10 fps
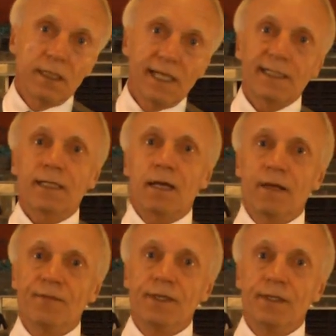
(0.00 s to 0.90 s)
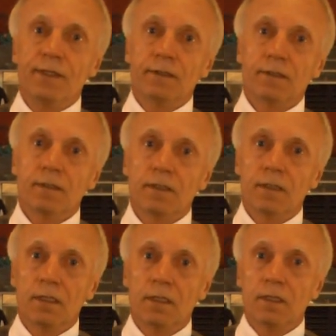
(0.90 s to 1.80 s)
that time the
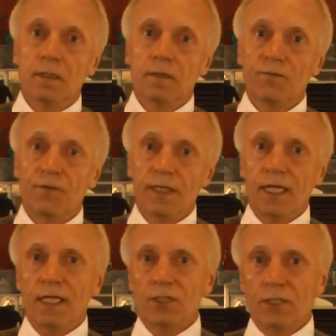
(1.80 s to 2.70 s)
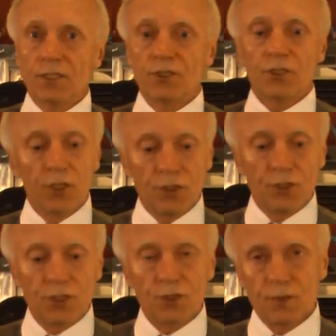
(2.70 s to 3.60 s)
financial
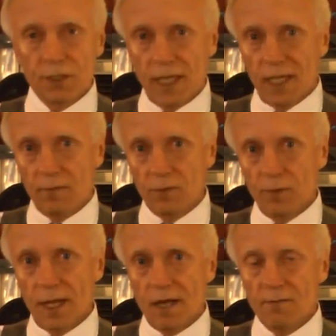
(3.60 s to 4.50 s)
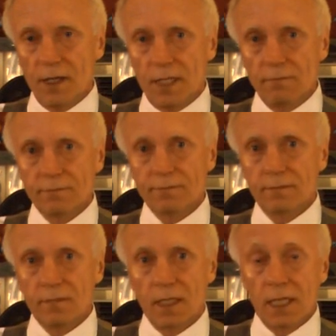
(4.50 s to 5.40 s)
institutions which gambled with our money
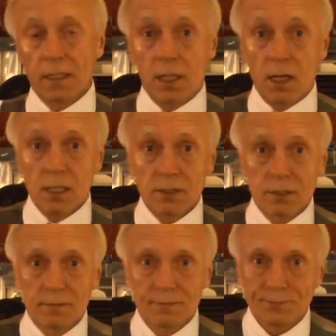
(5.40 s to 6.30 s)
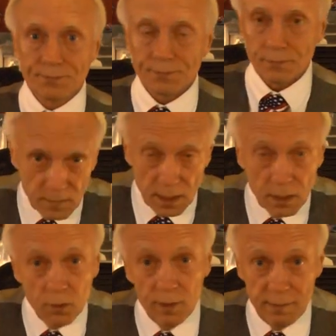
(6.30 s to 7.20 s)
and lost,
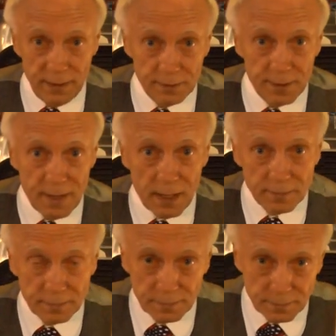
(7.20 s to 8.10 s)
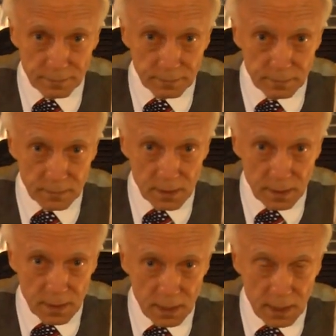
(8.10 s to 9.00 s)
we bailed them out.
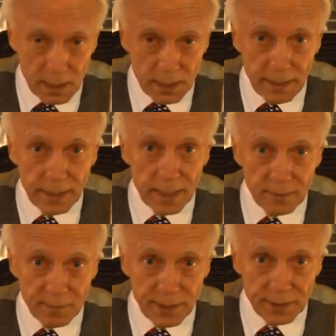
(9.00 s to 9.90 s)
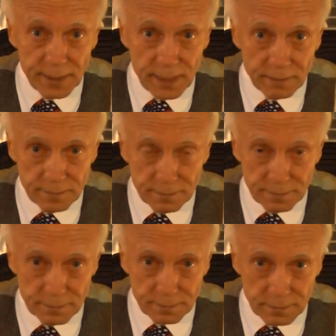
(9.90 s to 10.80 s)
They got bailed out,
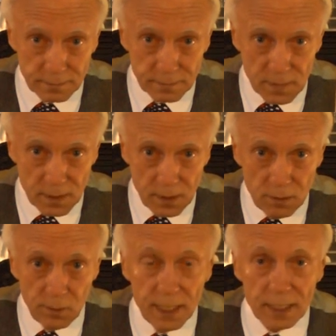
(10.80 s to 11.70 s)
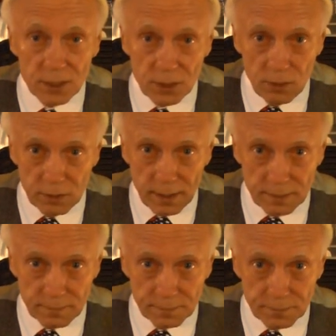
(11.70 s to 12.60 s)
we got sold
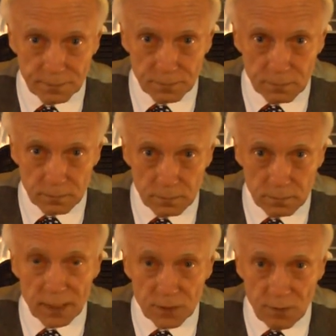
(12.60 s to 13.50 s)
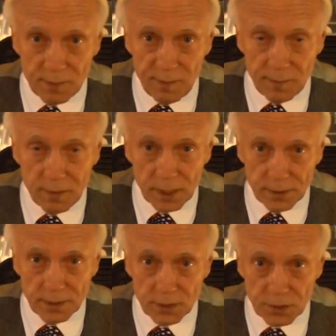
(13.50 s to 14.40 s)
out. That's why people are
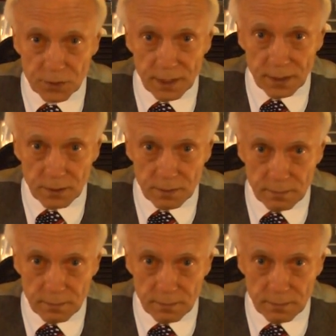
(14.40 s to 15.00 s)
in the streets,